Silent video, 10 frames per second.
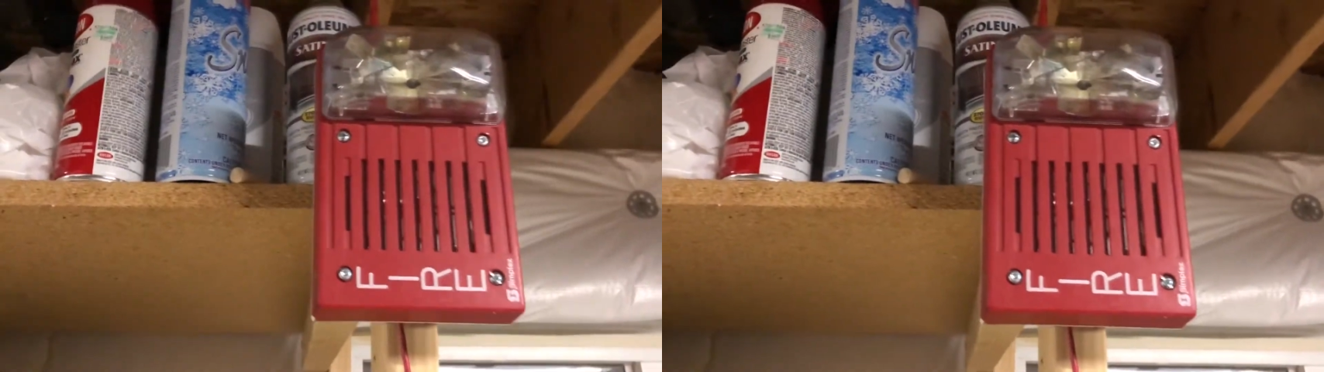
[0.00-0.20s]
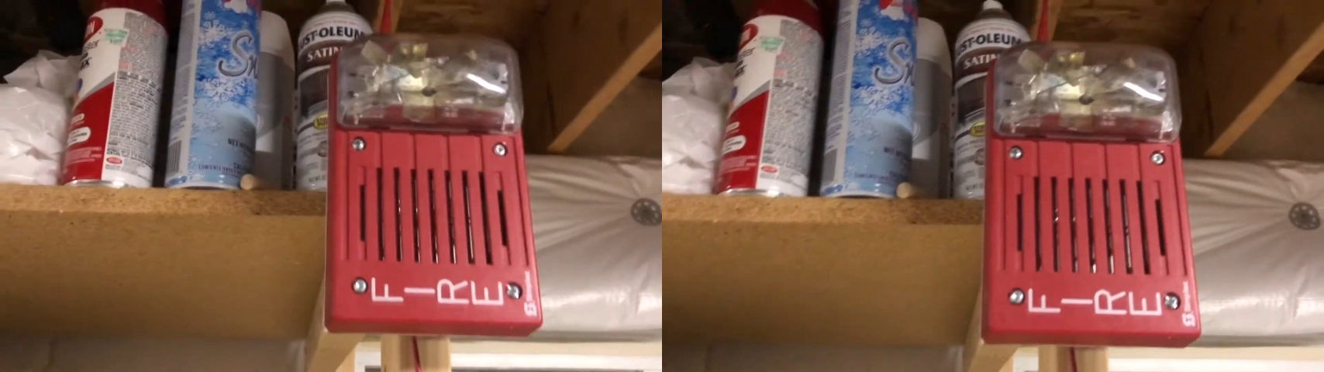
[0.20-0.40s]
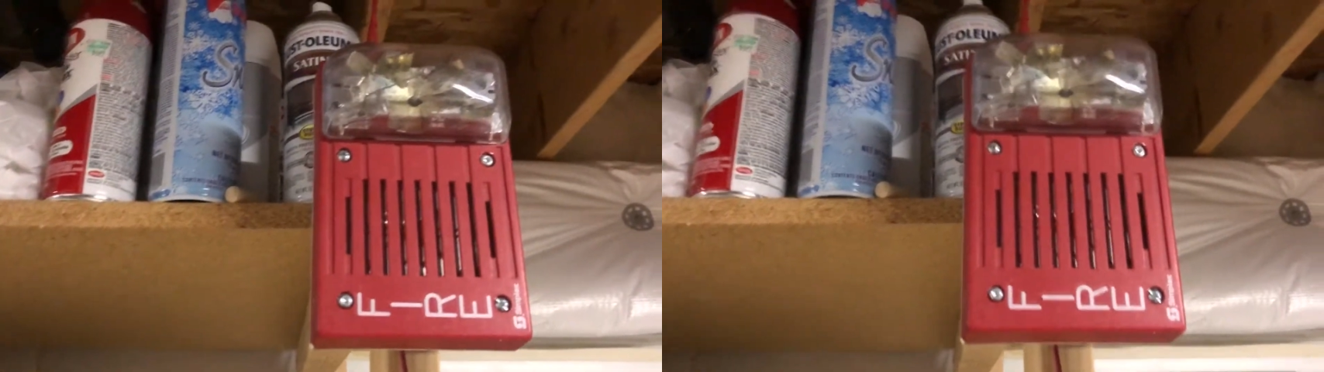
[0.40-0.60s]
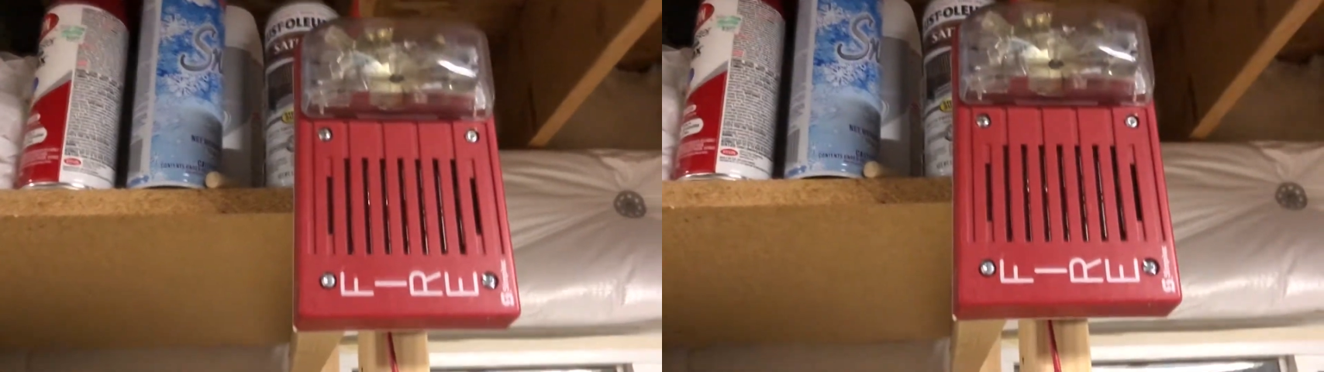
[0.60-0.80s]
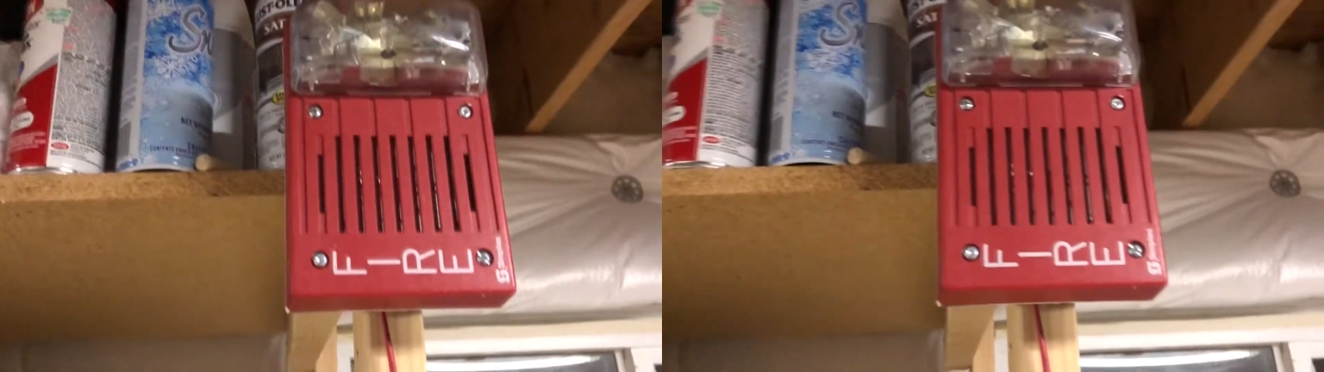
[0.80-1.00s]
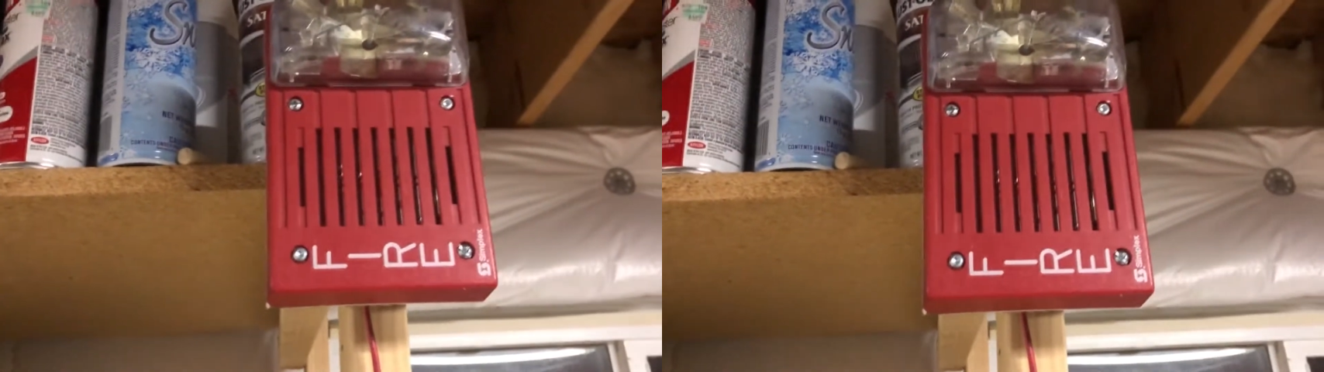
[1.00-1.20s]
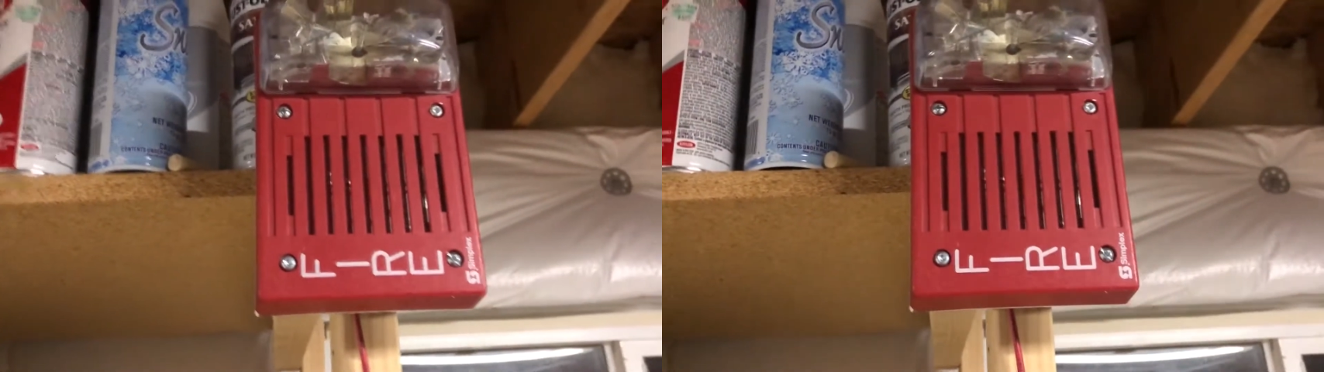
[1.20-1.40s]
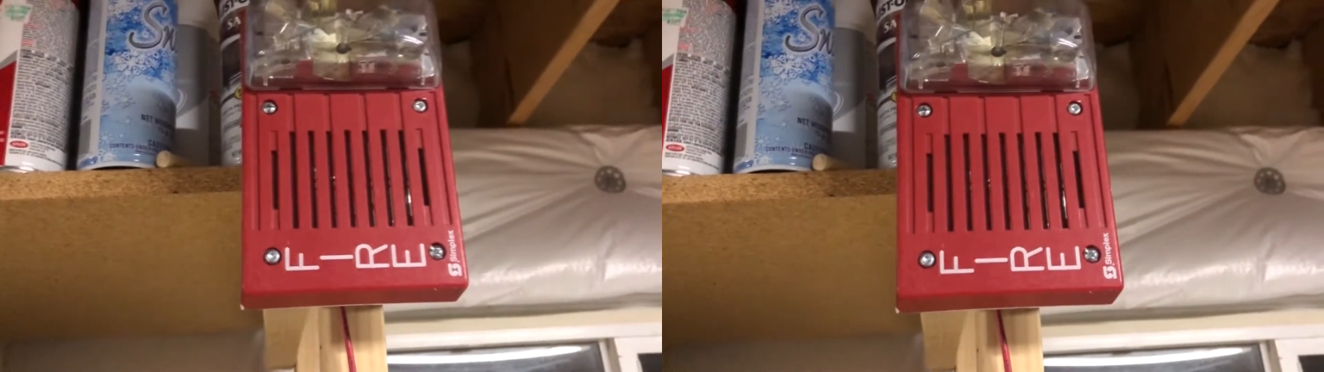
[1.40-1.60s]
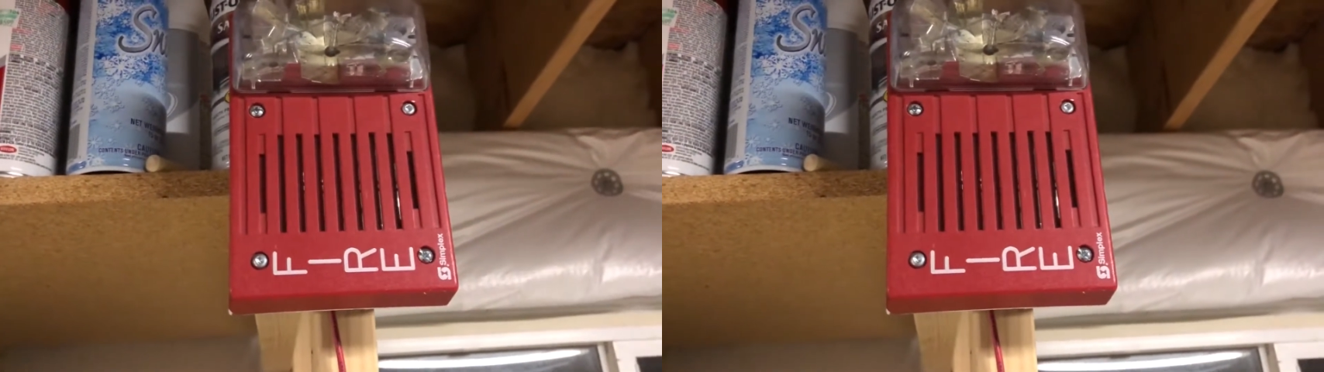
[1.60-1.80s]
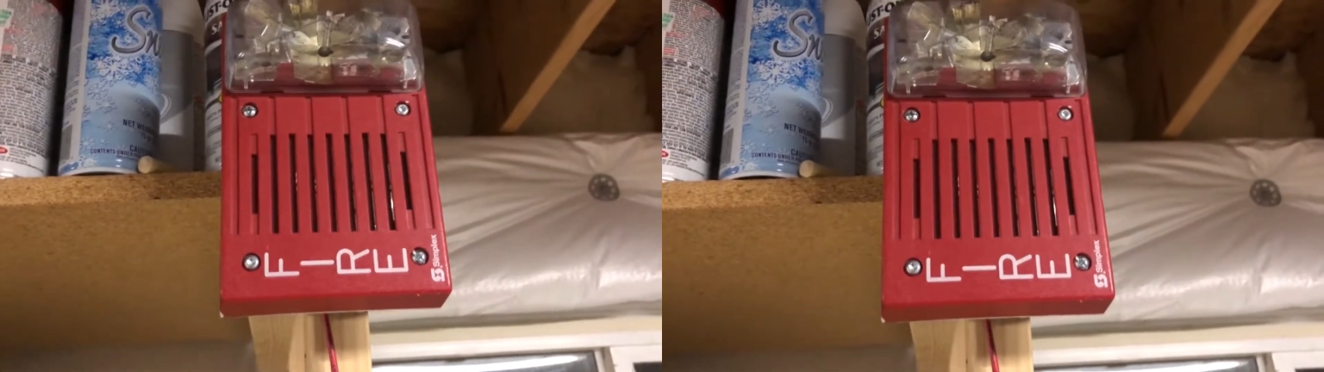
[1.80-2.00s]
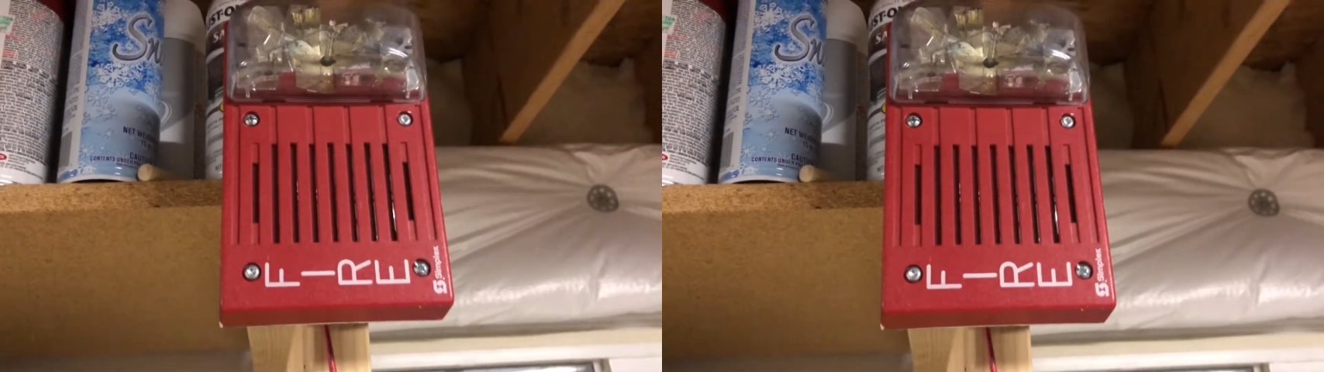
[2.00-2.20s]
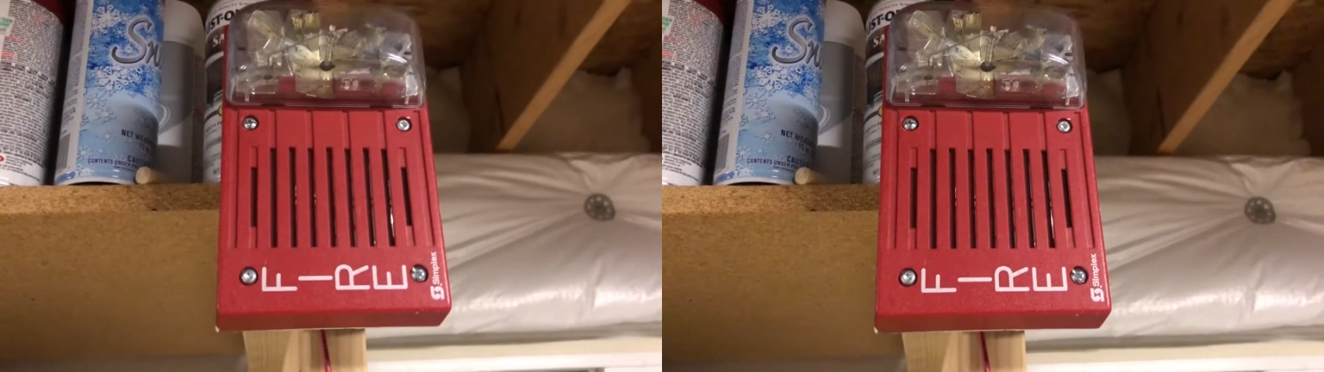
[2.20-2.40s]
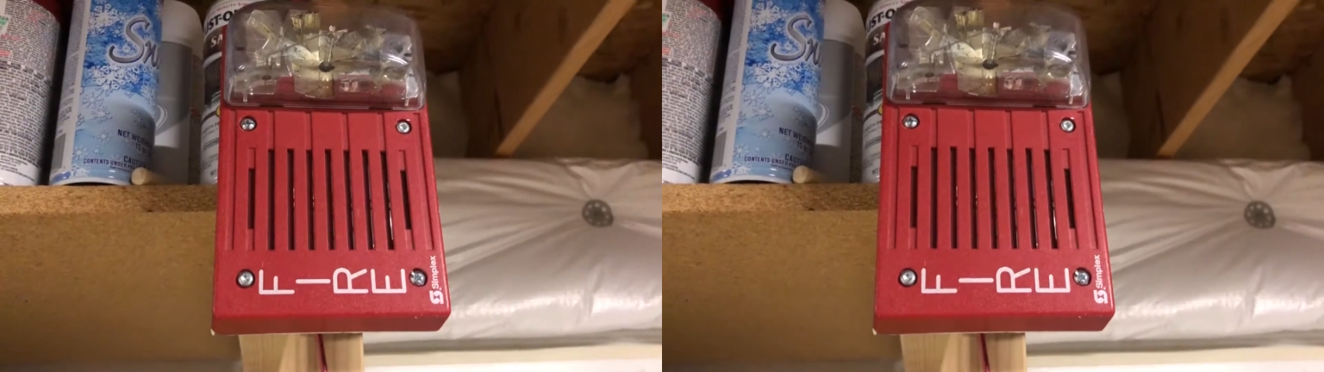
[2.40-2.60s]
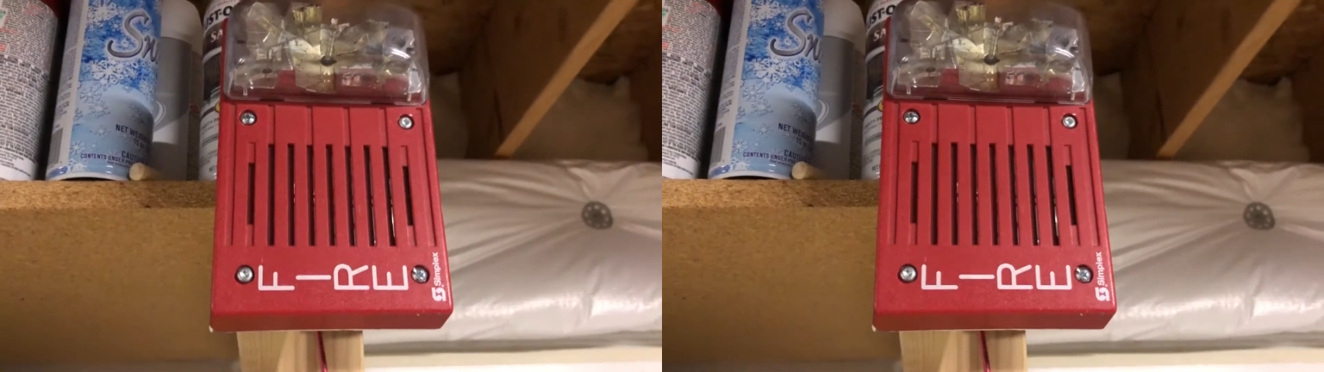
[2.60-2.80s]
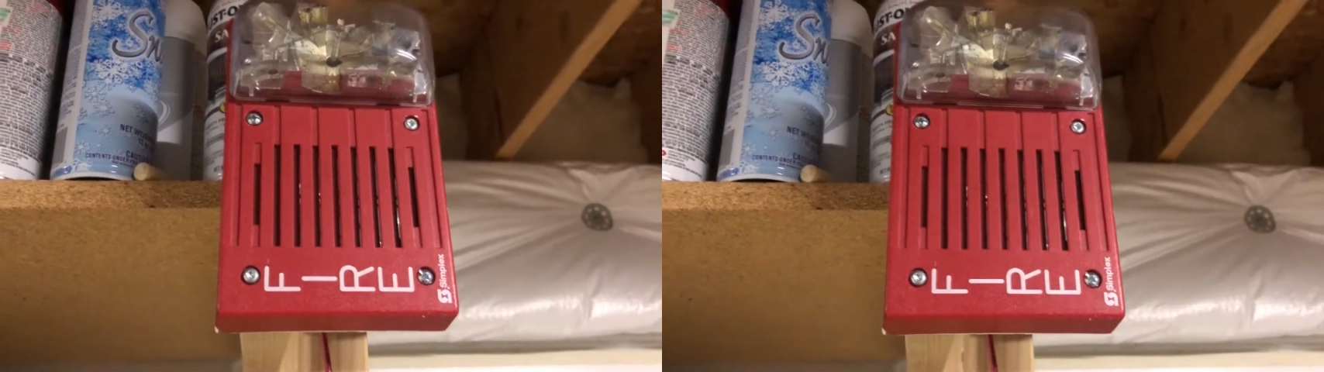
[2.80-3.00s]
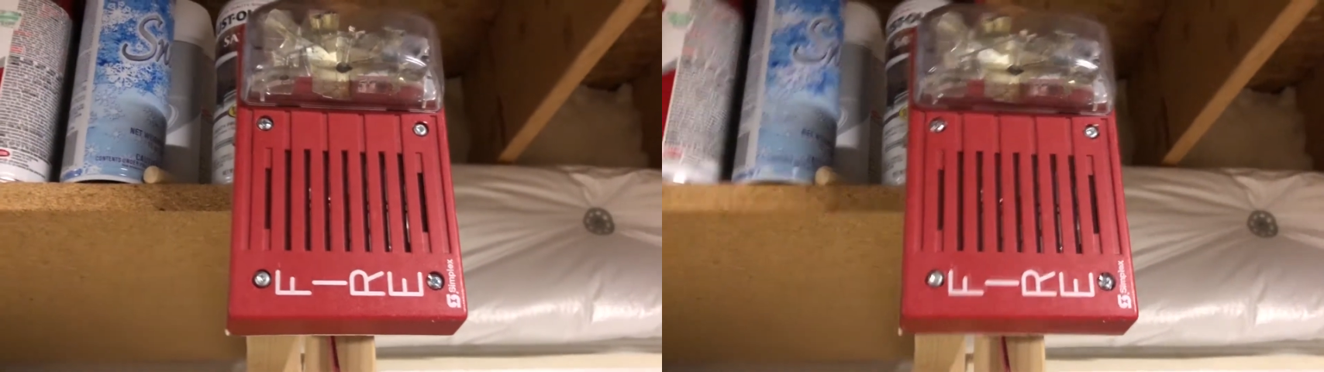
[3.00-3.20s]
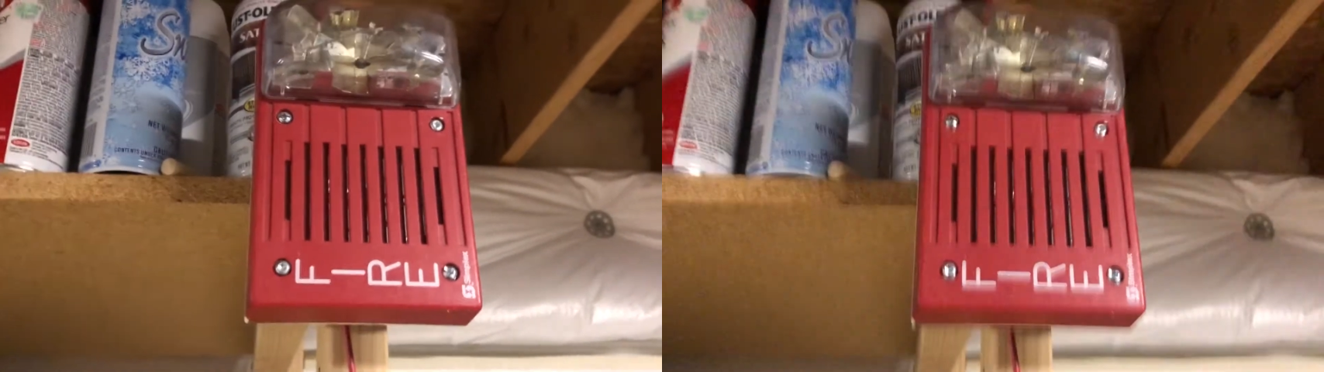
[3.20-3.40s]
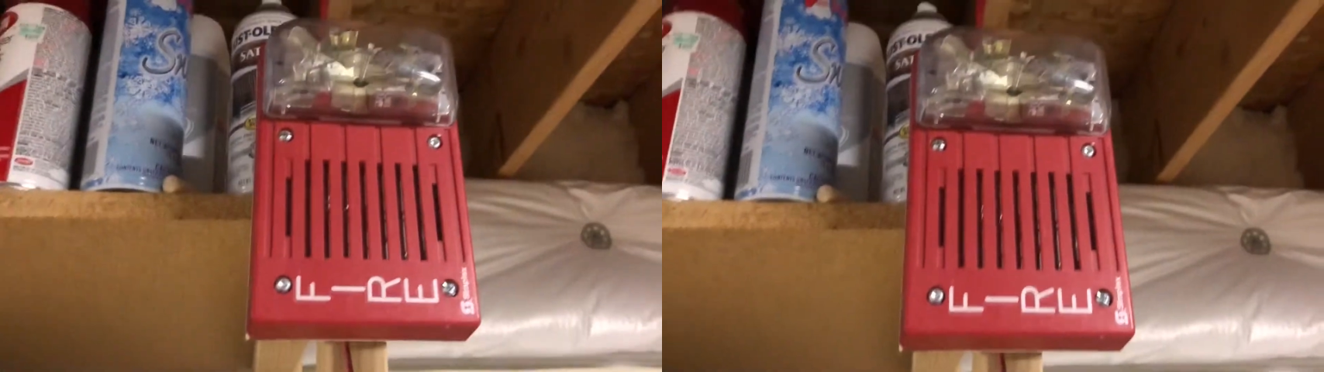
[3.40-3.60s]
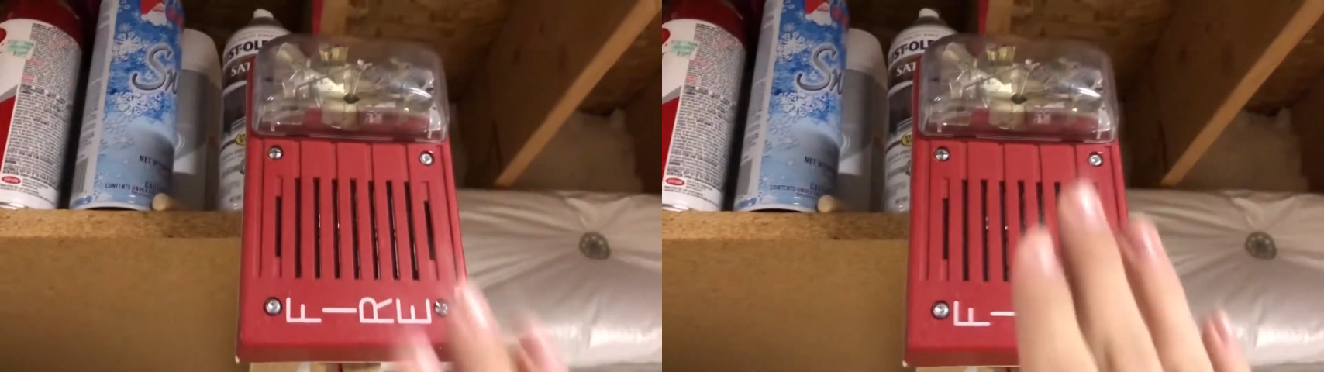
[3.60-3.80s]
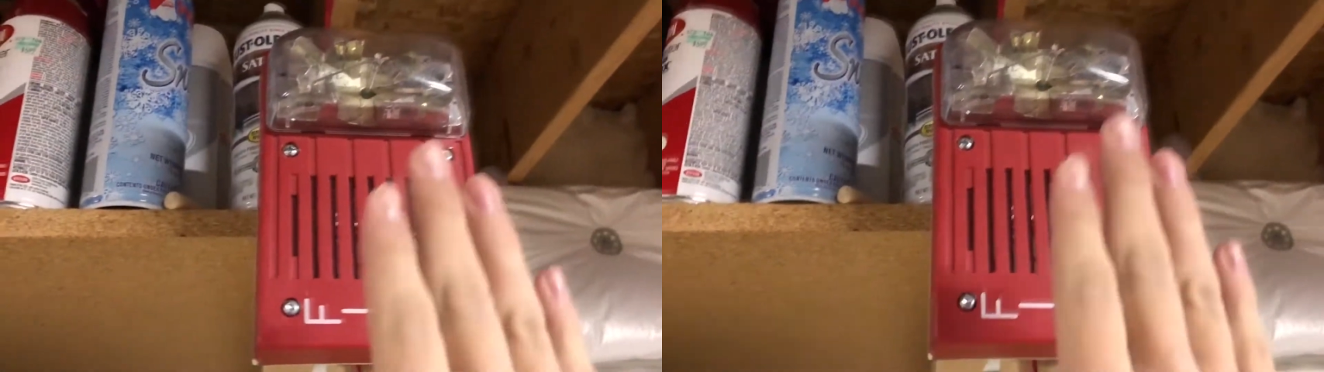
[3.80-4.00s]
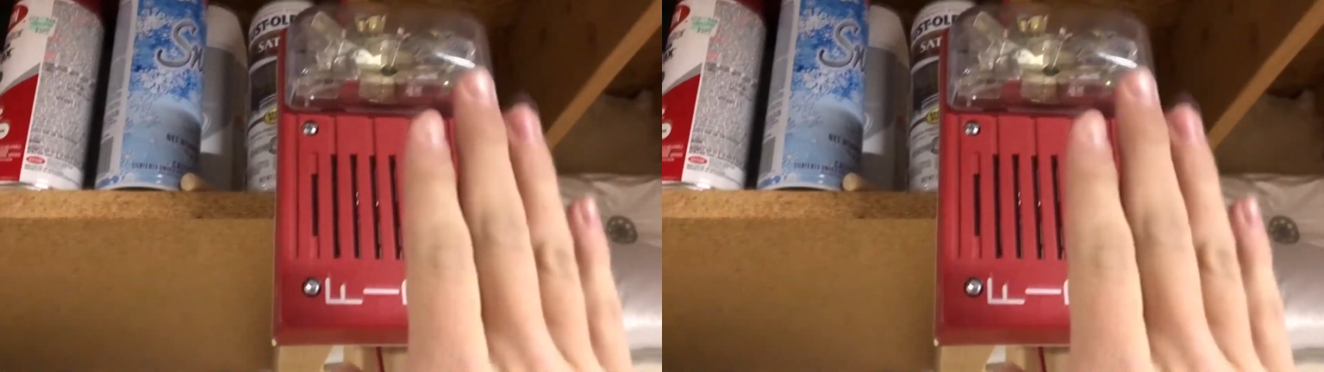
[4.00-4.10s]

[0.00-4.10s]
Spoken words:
No face is visible, so there are no lips to read.